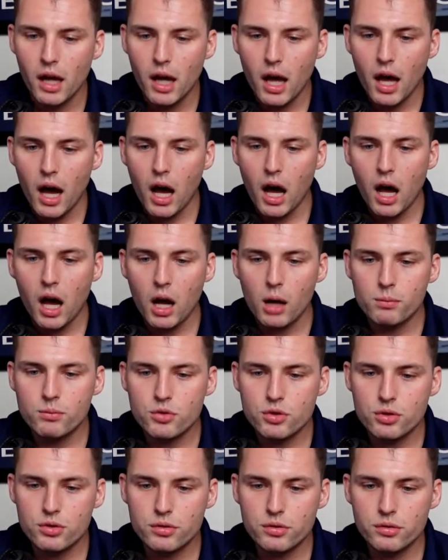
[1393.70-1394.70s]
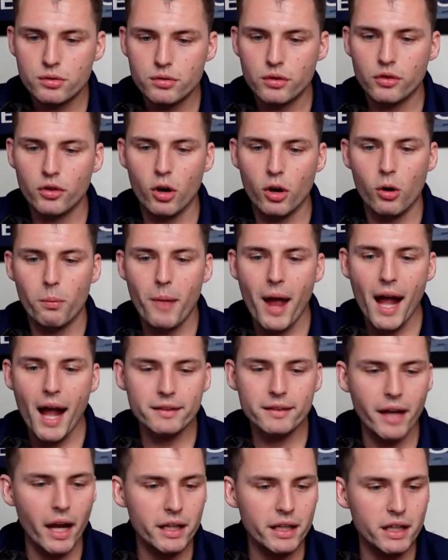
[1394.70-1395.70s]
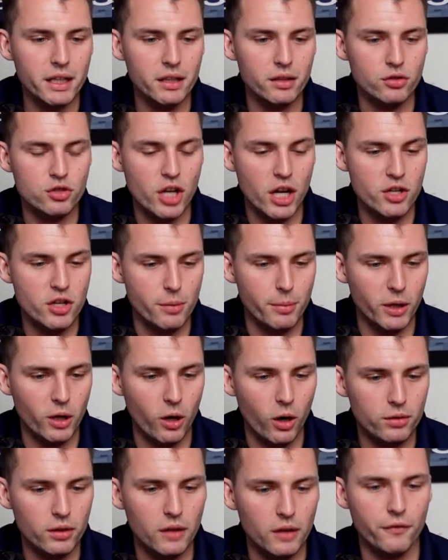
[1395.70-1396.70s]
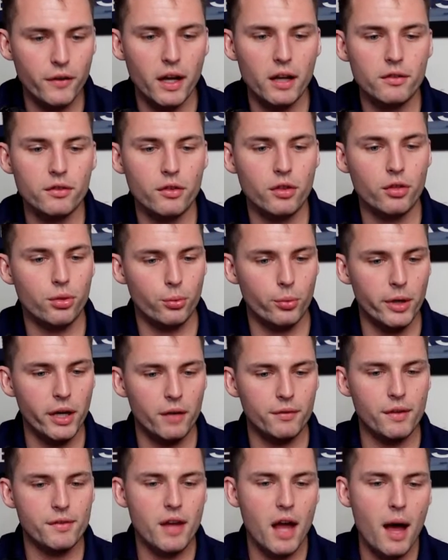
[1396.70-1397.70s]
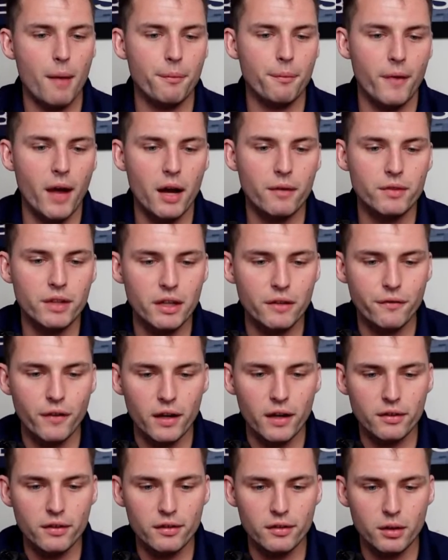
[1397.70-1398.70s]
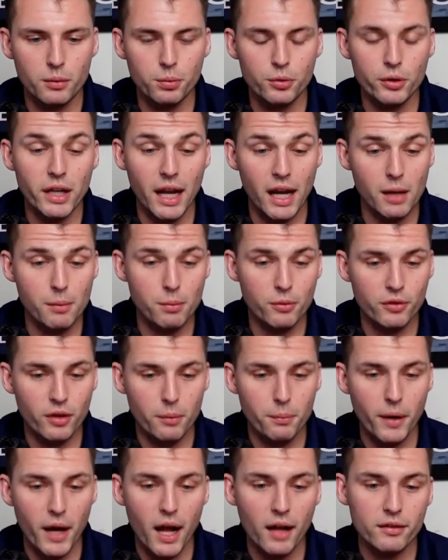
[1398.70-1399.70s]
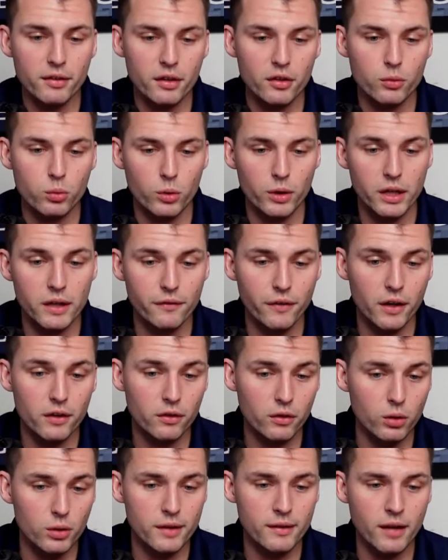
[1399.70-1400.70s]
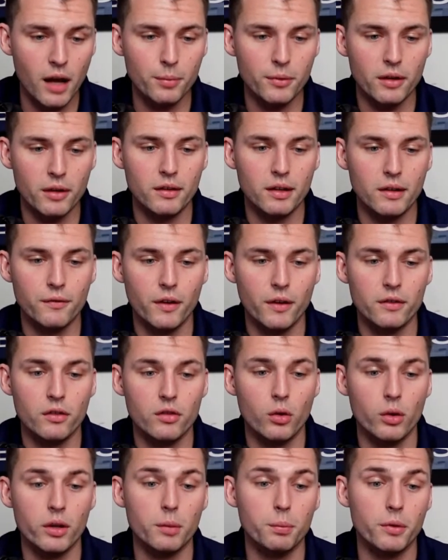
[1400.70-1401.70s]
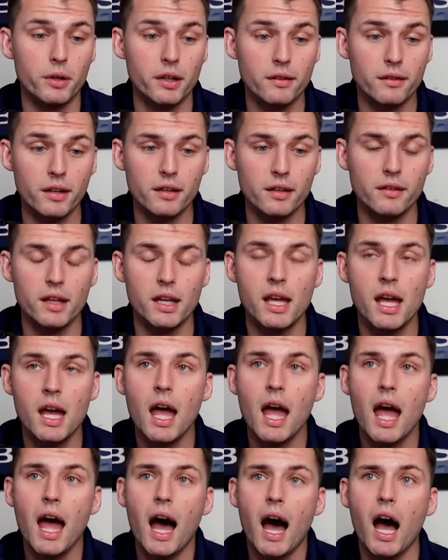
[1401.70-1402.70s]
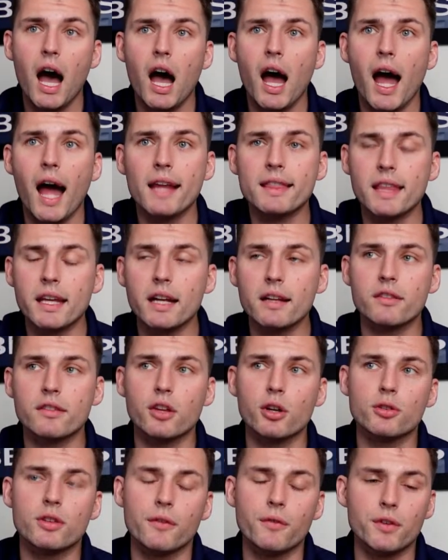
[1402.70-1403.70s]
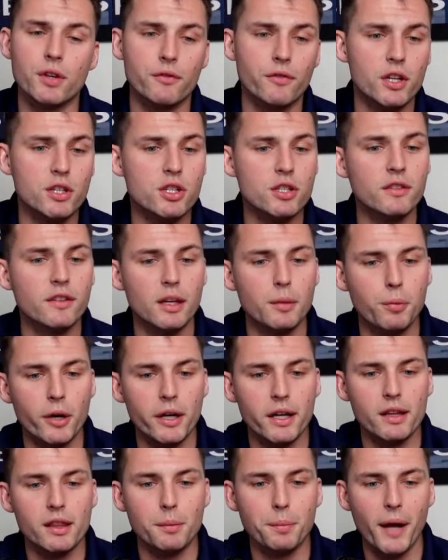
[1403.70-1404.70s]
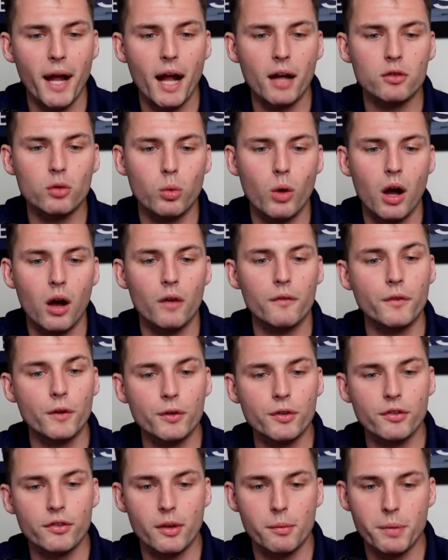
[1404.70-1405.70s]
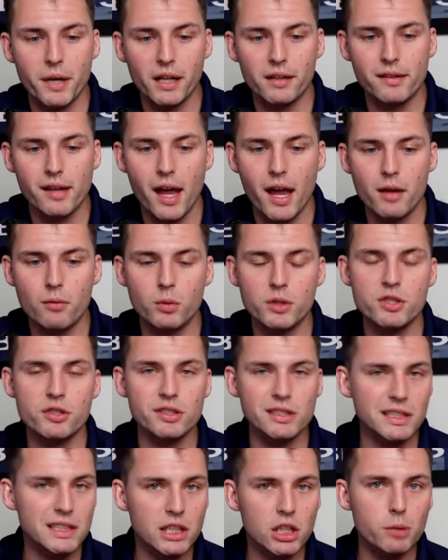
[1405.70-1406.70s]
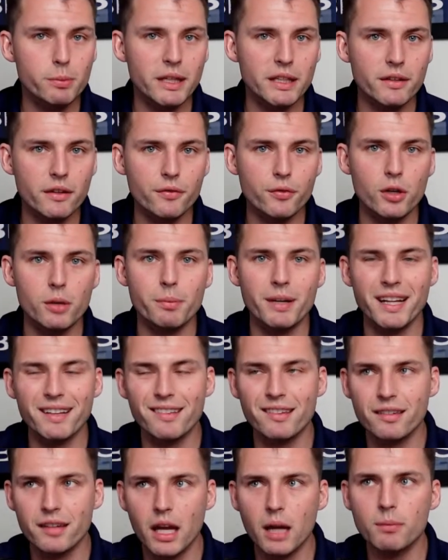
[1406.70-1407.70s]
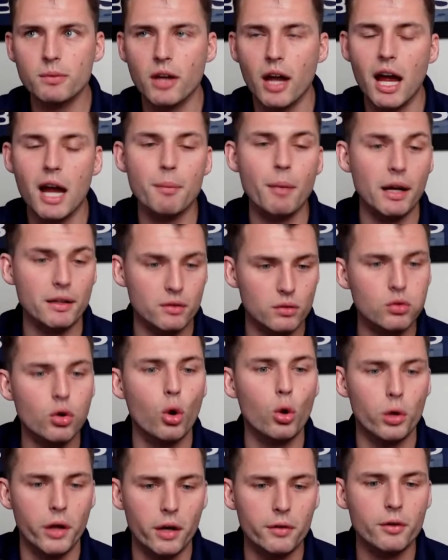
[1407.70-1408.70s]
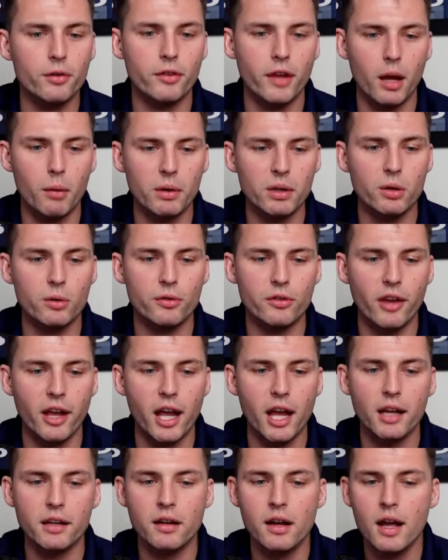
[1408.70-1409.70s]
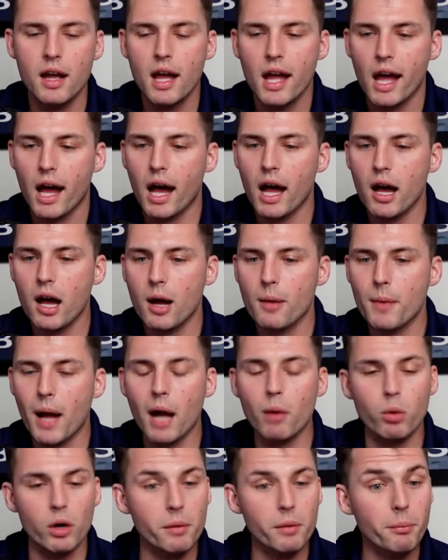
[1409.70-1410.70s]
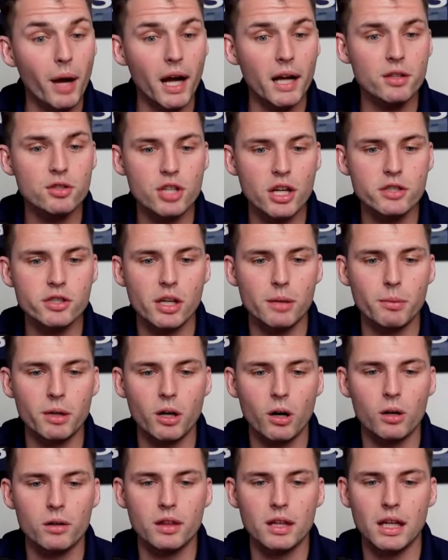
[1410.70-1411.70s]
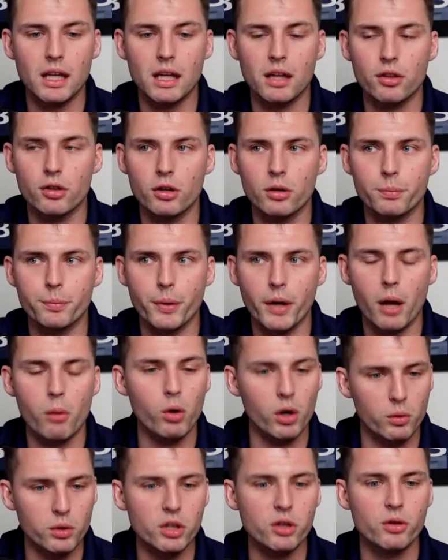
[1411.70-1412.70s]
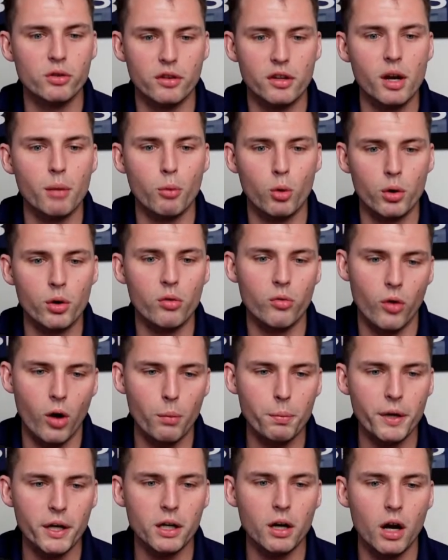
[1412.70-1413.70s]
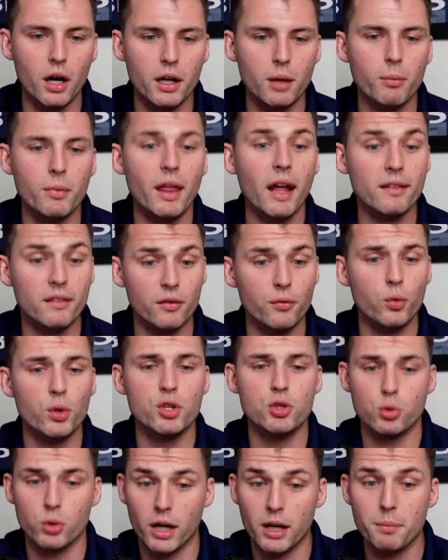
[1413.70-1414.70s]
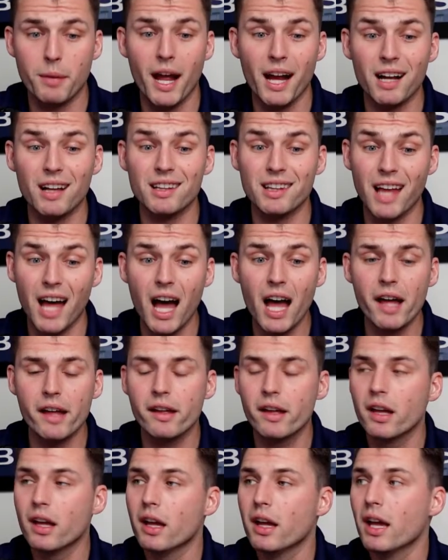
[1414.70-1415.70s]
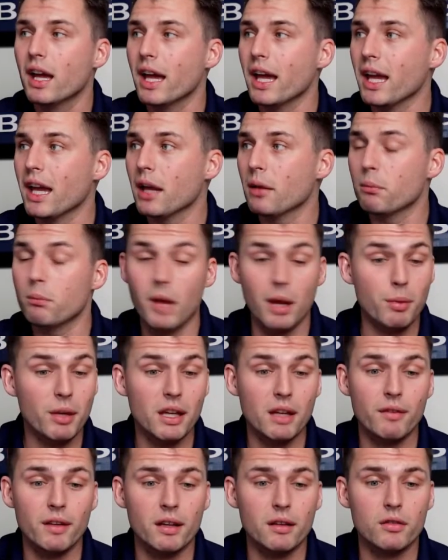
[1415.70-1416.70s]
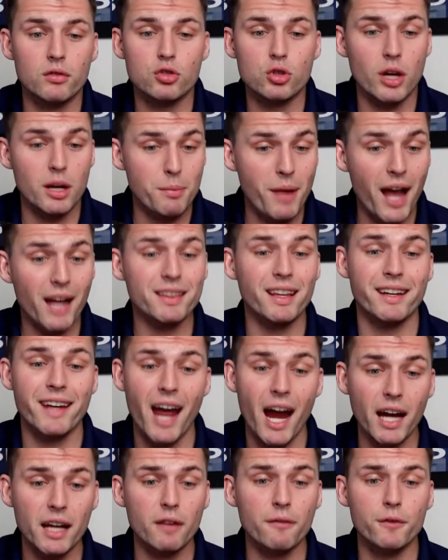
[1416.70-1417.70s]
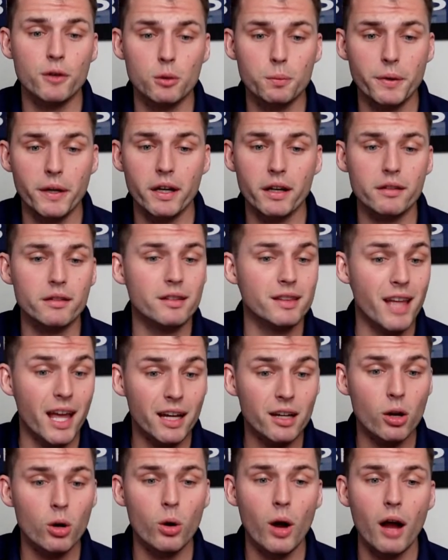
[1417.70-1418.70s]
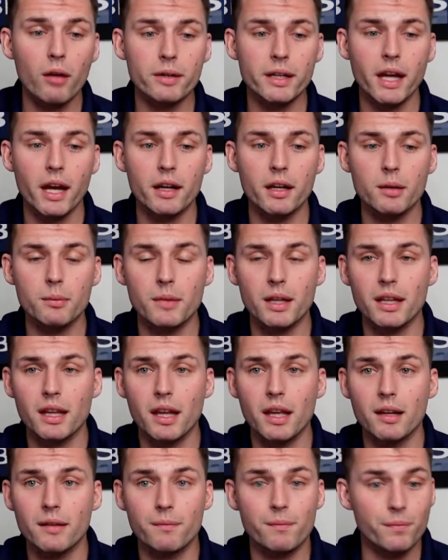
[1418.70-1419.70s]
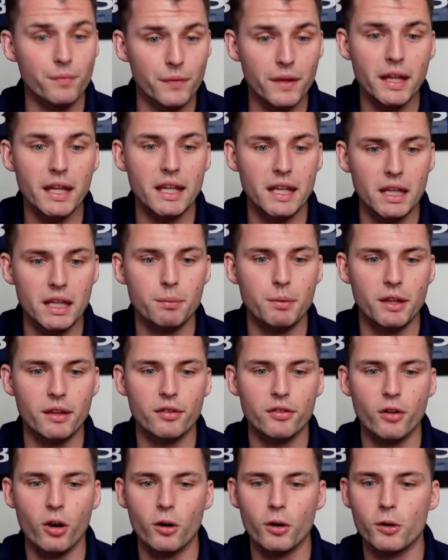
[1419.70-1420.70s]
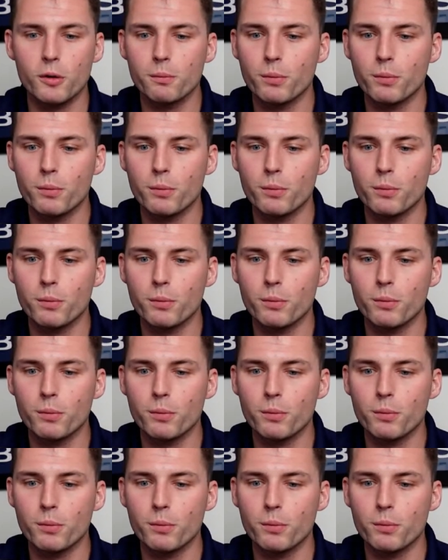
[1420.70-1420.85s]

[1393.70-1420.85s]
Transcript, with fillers: Um, so Mac Daddy, J J McCarthy faced three of the top five defenses and completed eight percent passes, where he faced two of the top ten defenses and only completed sixty. Uh, I think it, they're different divisions. He played in the Pac twelve versus the Big ten, which is a little bit different. But at the same time, I totally understand what you're saying. Um, I wouldn't mind J J McCarthy either, but I wouldn't use the number one overall pick on him. That's if we trade back a lot. And maybe even trade back the nine a few picks and then go out and get him, and then he'd be the starter.